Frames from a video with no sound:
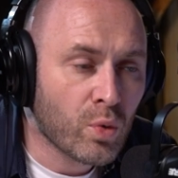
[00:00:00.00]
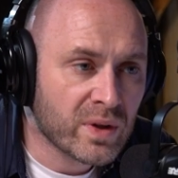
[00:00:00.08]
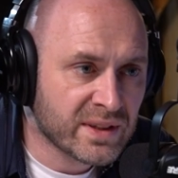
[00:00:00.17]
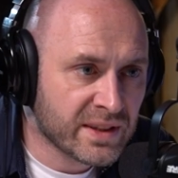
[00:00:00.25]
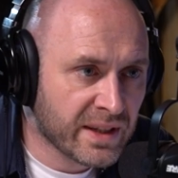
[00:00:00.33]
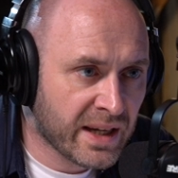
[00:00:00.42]

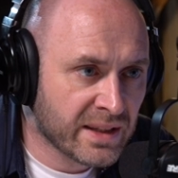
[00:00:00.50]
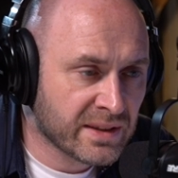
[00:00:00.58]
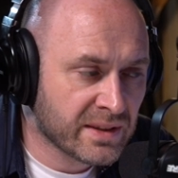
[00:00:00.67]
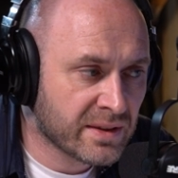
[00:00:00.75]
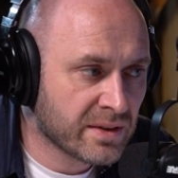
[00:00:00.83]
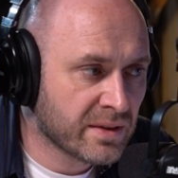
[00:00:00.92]
one
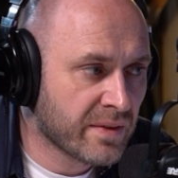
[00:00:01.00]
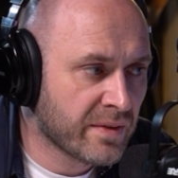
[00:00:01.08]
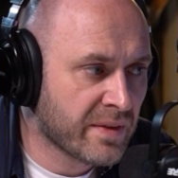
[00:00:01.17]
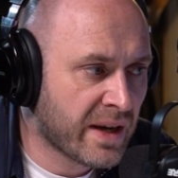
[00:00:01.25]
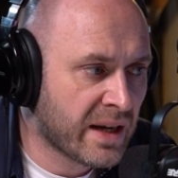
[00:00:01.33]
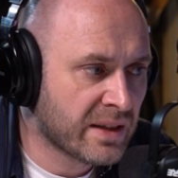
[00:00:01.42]
says
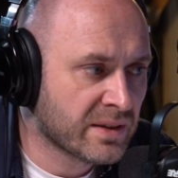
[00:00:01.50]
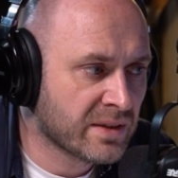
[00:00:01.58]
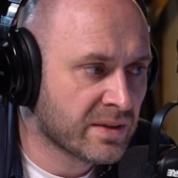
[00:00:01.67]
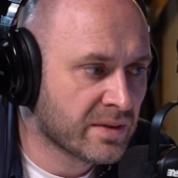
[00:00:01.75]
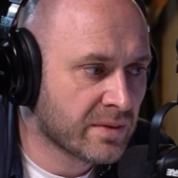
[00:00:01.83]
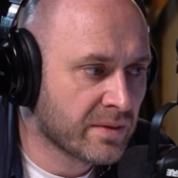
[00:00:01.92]

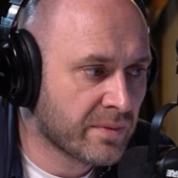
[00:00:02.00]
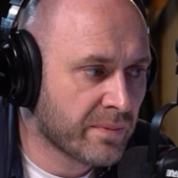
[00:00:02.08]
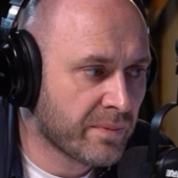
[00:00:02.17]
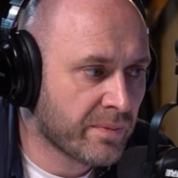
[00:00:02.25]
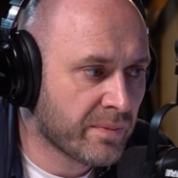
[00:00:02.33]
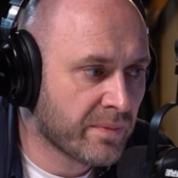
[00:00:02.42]
that
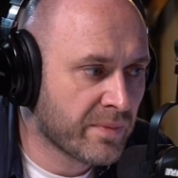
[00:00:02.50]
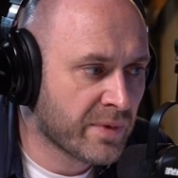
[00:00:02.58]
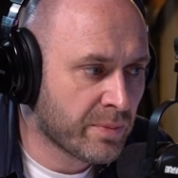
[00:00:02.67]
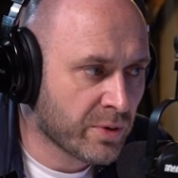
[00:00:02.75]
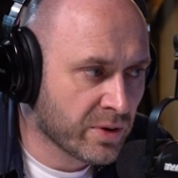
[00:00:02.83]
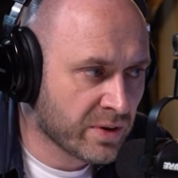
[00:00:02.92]

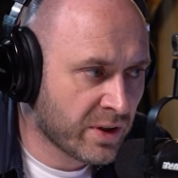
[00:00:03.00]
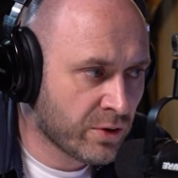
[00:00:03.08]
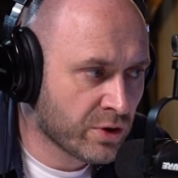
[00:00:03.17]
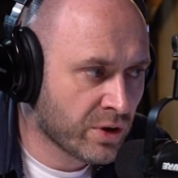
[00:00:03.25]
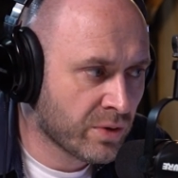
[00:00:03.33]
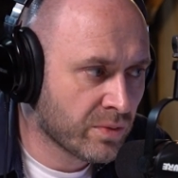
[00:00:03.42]
the
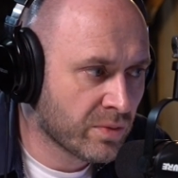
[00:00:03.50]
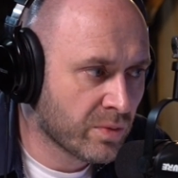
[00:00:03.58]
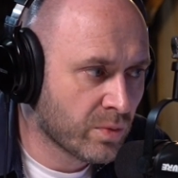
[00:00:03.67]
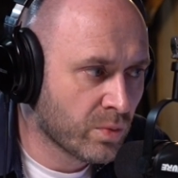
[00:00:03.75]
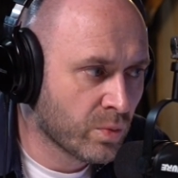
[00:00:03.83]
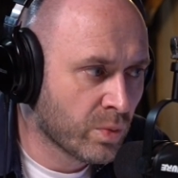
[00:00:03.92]
prosecution
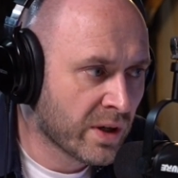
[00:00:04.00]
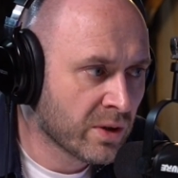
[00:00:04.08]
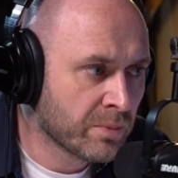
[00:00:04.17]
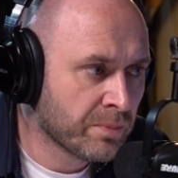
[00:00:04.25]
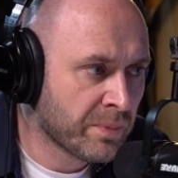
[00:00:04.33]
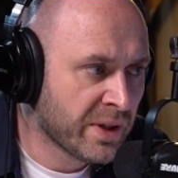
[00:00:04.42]

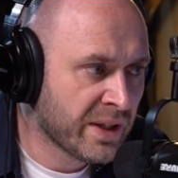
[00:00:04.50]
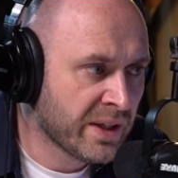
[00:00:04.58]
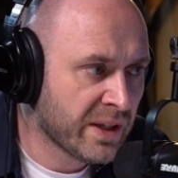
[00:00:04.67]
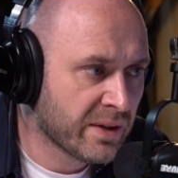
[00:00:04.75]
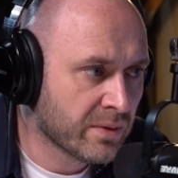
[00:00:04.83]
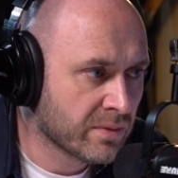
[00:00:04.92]
will be